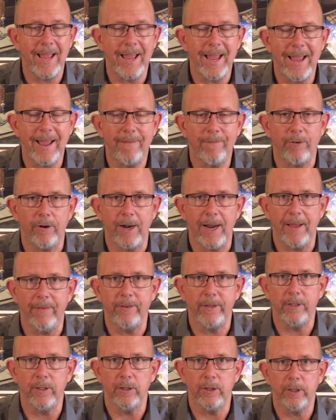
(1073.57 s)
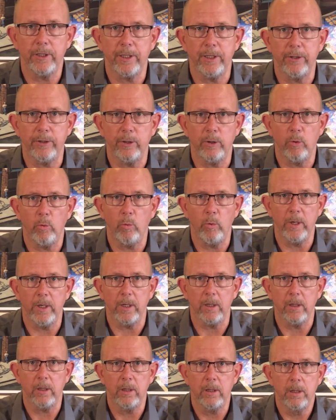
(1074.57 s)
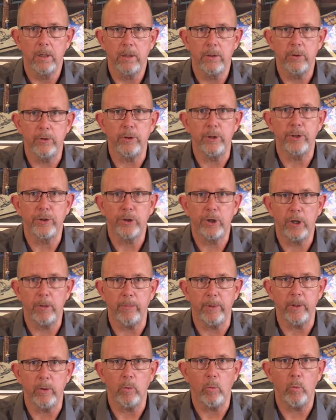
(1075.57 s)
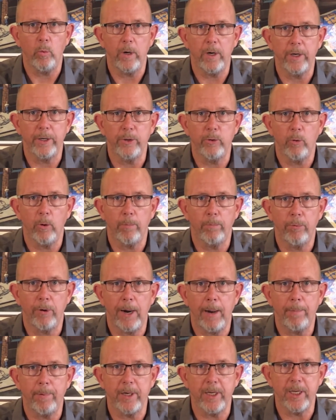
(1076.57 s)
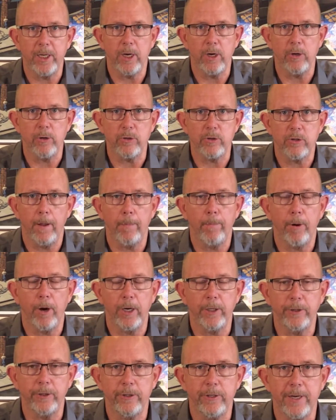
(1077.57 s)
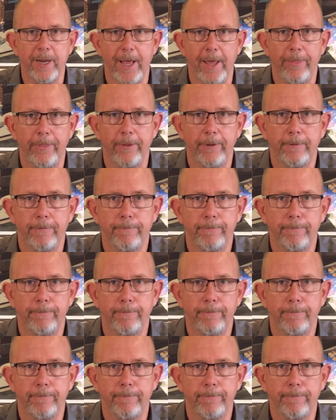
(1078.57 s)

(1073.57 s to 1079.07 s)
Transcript: ever having to look at your will to determine where your property goes upon your death.